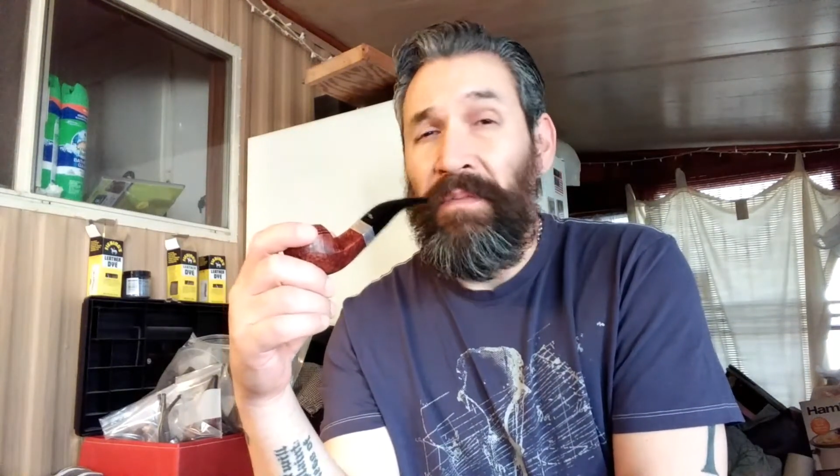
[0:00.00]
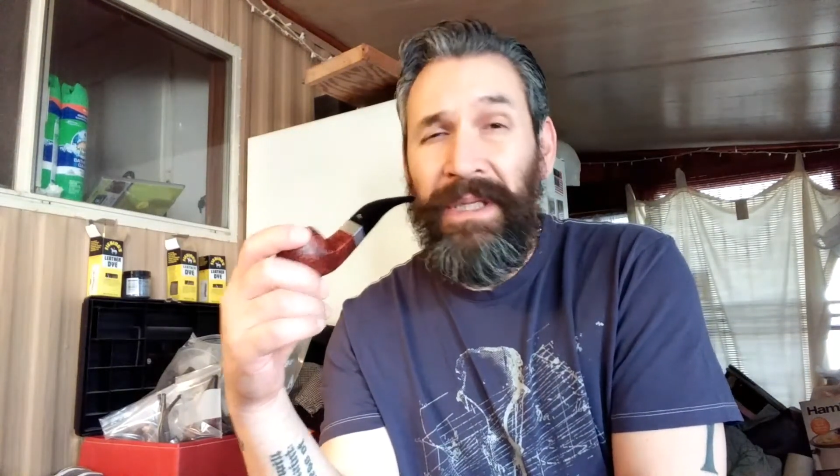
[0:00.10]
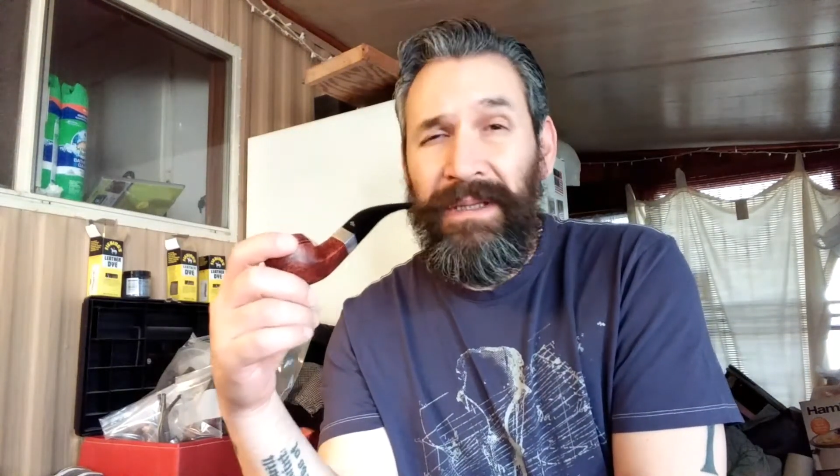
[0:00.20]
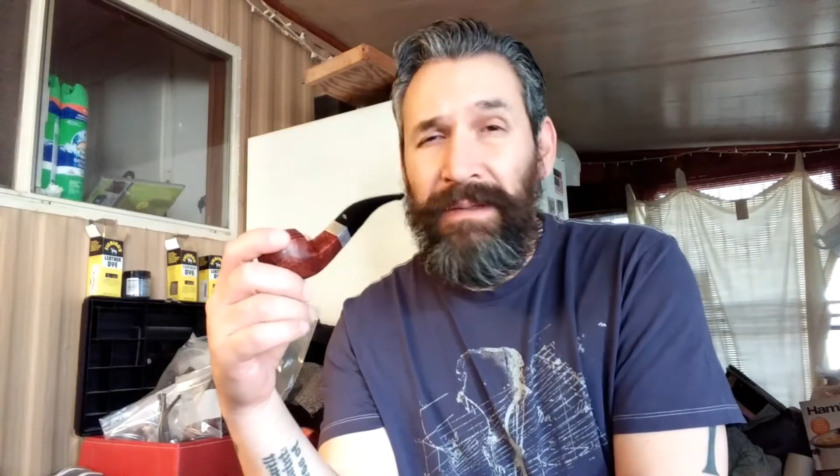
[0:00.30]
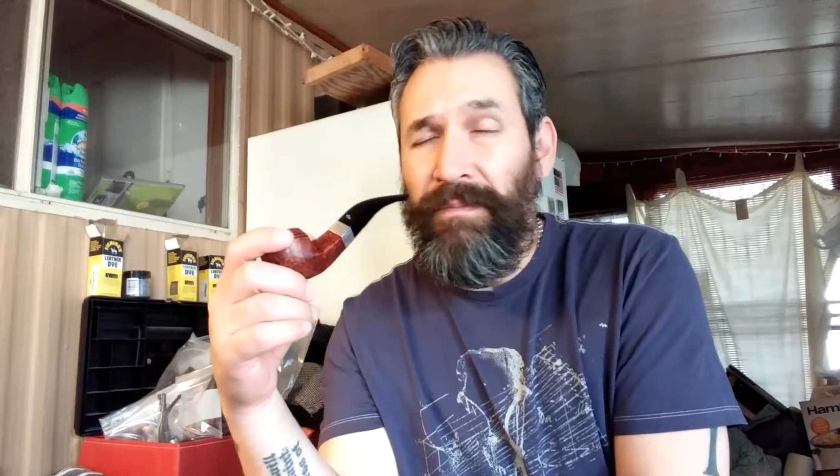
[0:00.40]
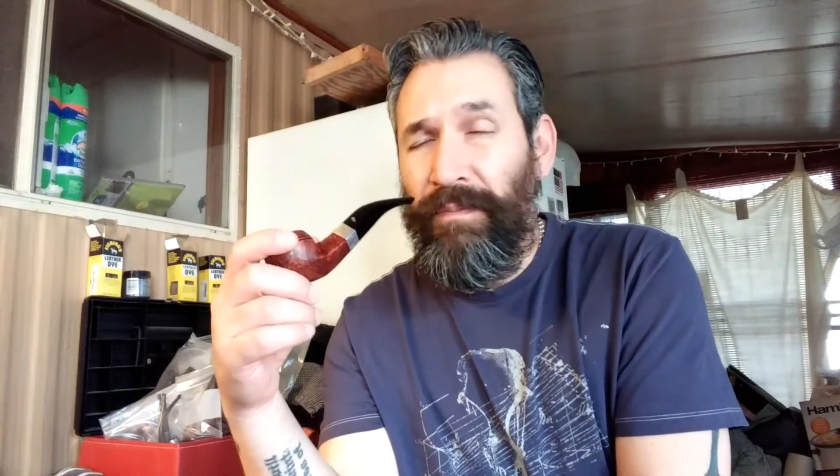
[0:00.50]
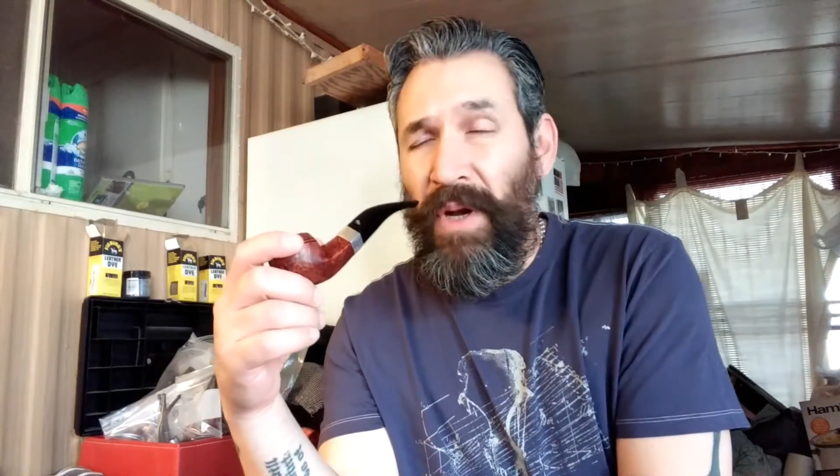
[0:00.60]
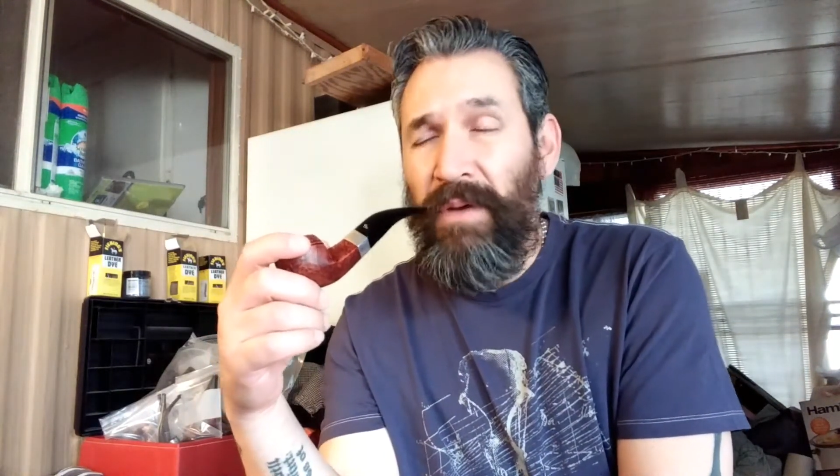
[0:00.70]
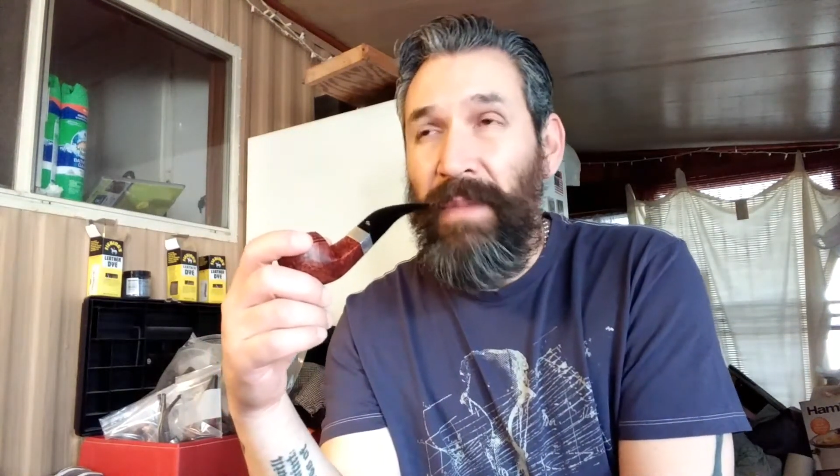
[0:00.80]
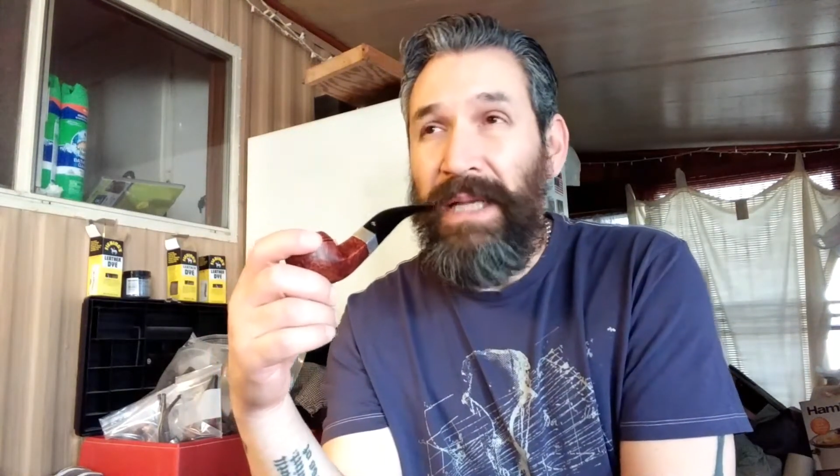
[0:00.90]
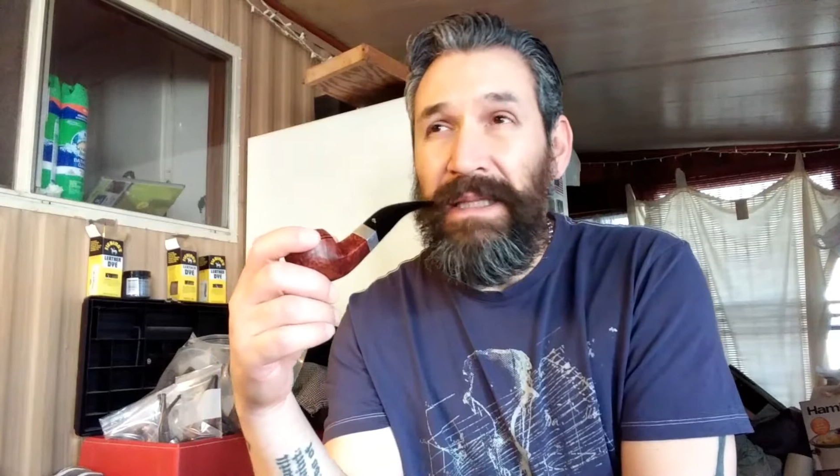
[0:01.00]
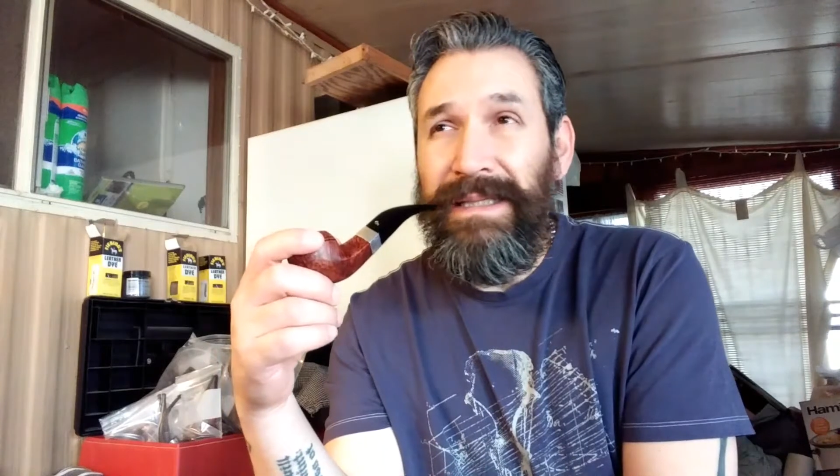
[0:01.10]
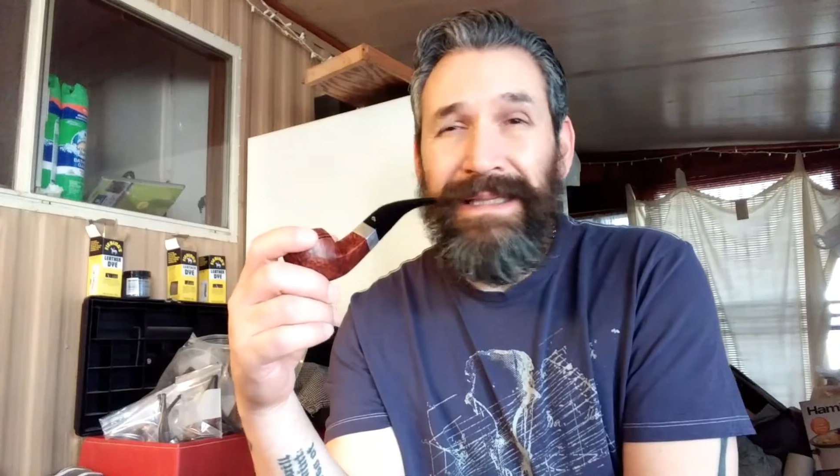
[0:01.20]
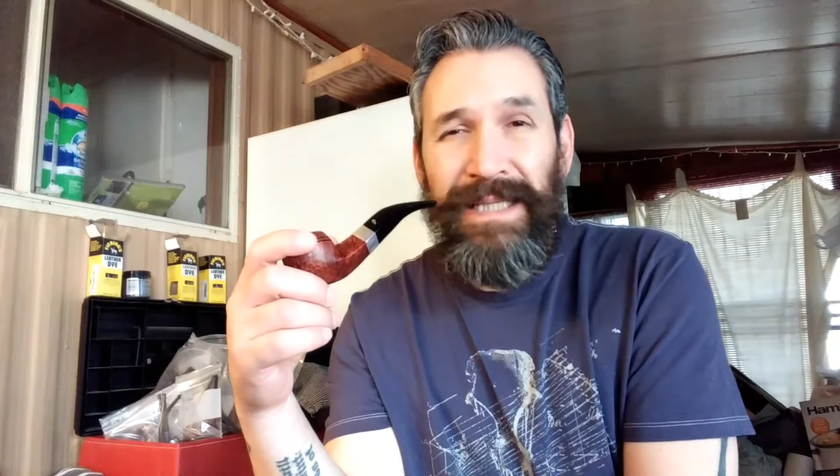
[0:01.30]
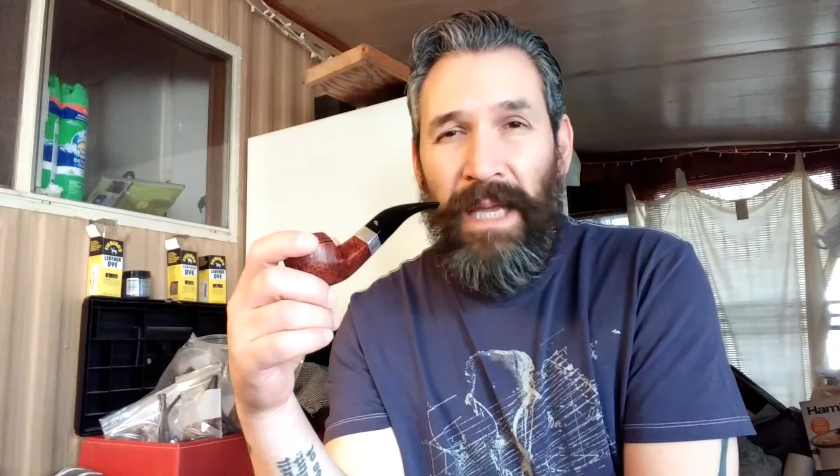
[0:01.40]
but bear in mind this
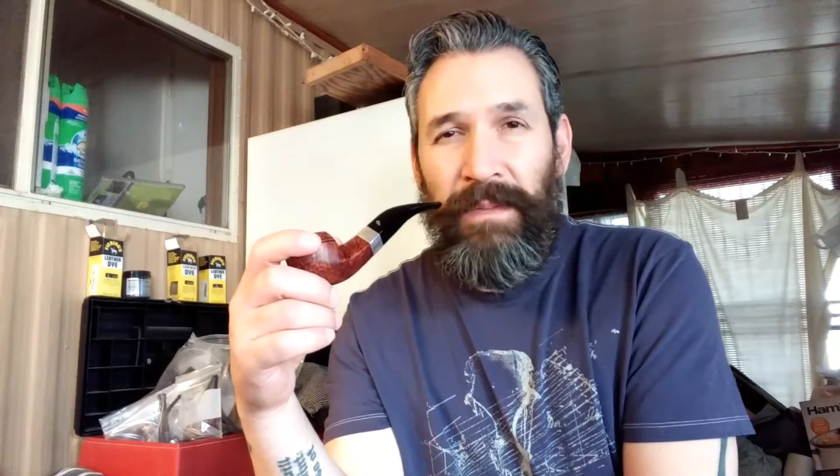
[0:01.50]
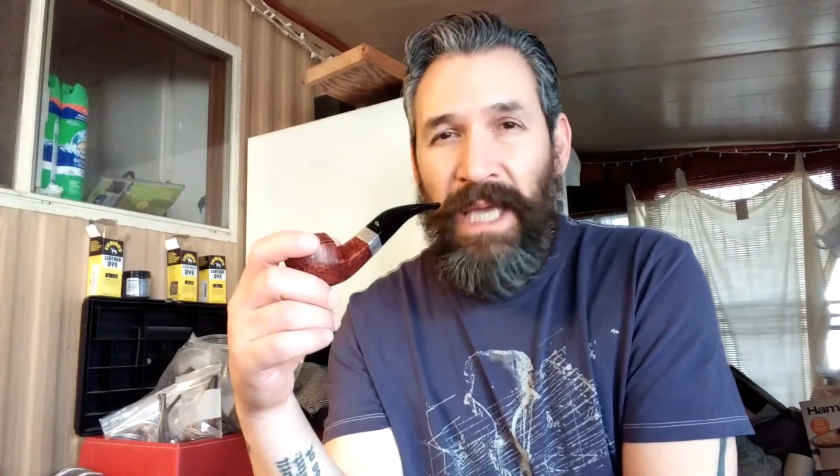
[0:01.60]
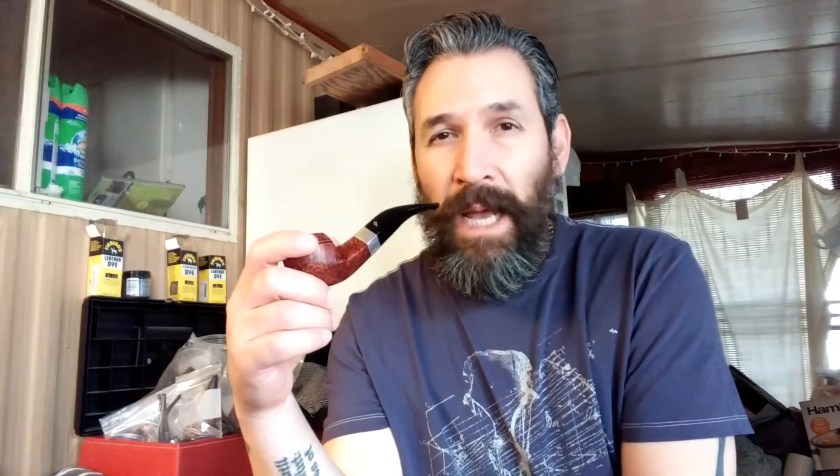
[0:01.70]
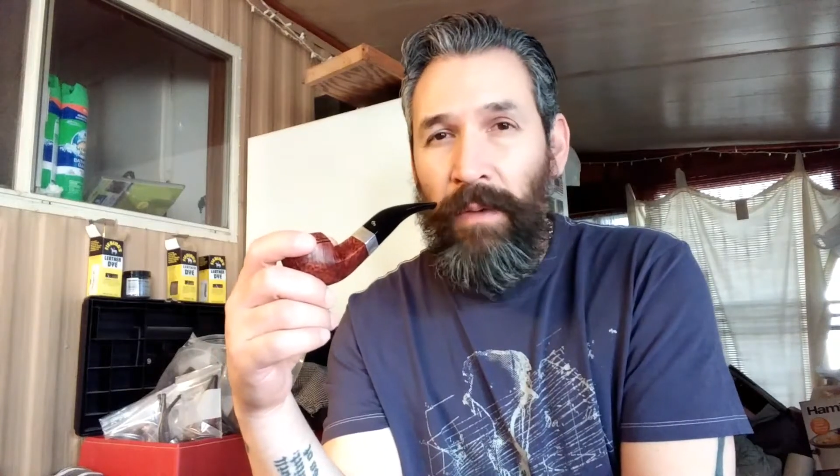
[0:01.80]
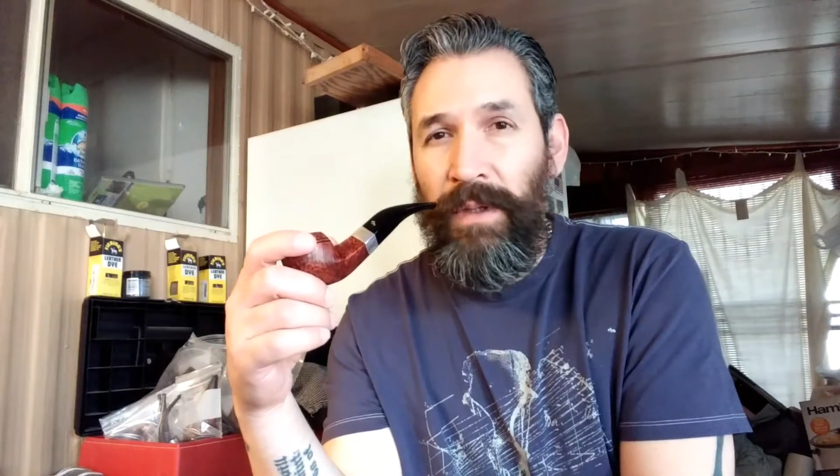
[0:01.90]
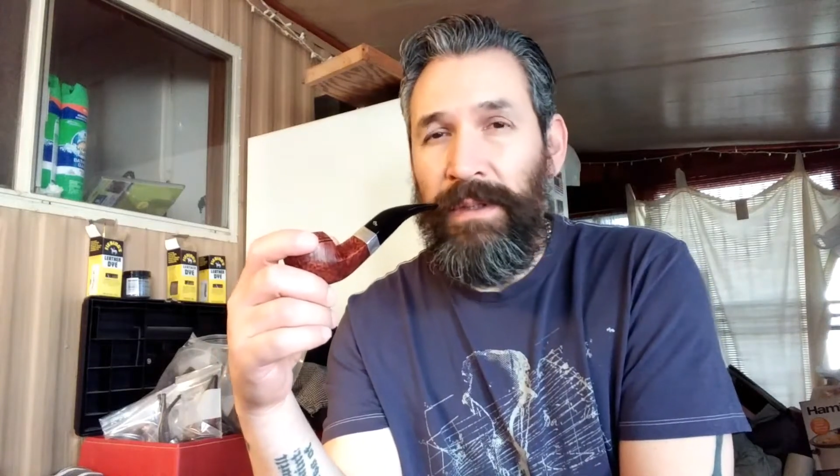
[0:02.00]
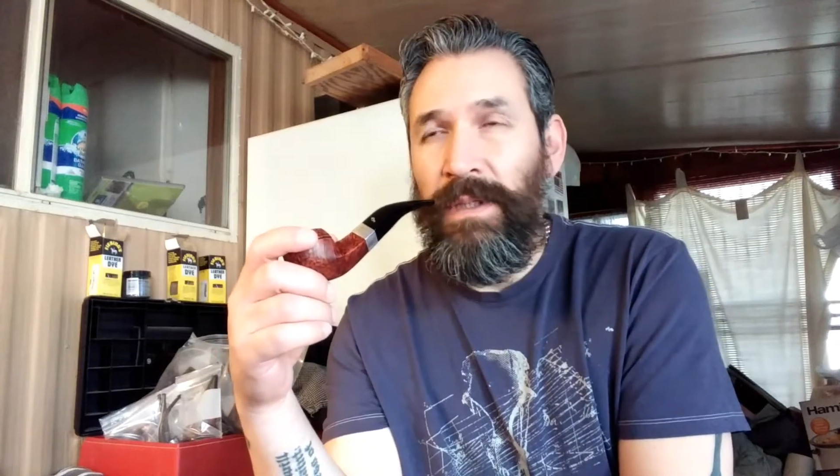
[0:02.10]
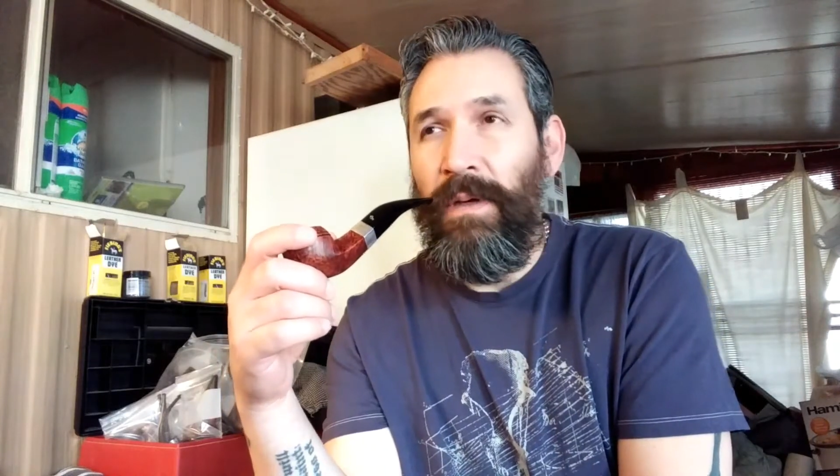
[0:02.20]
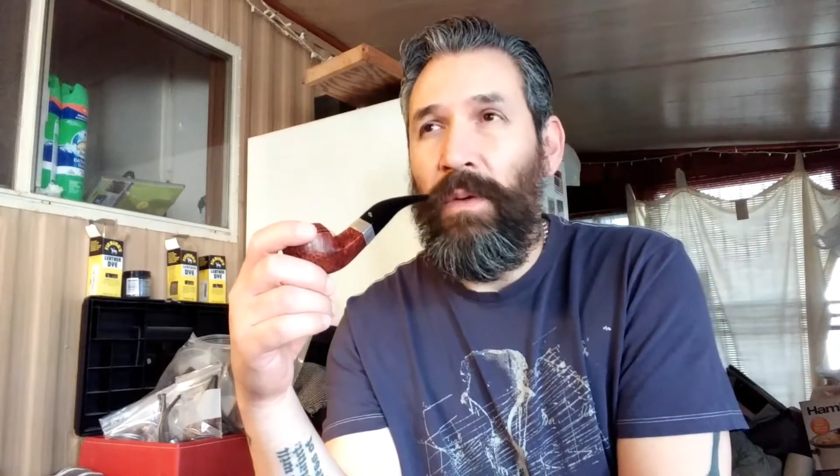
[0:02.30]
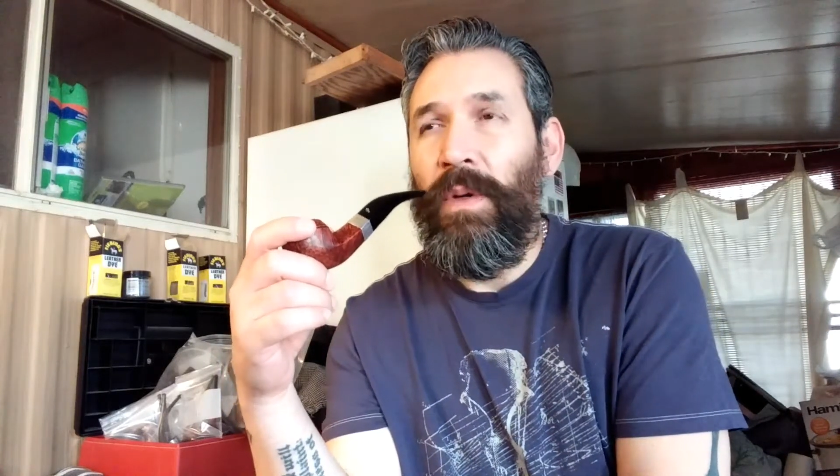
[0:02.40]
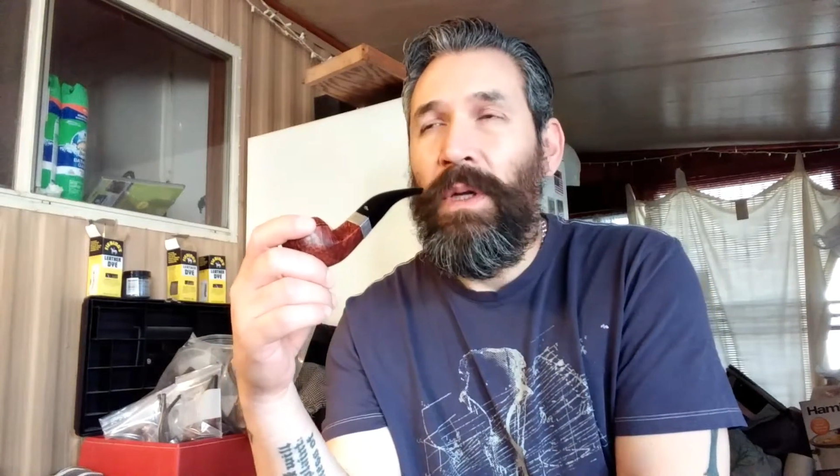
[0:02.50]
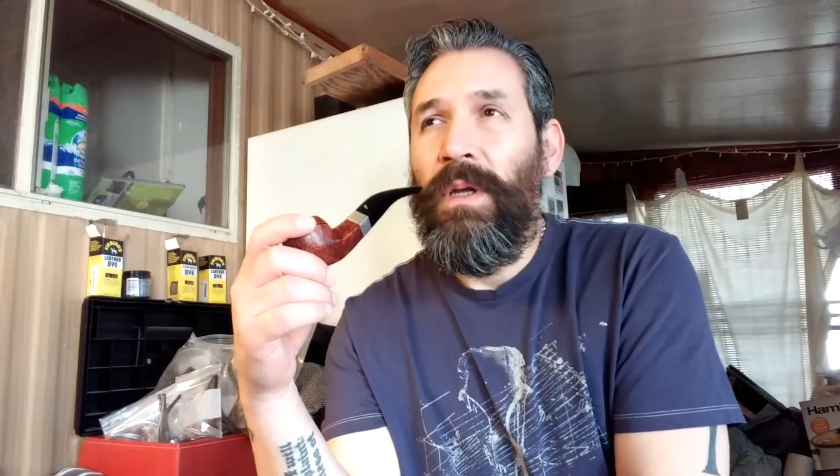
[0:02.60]
is Sam Gawith, so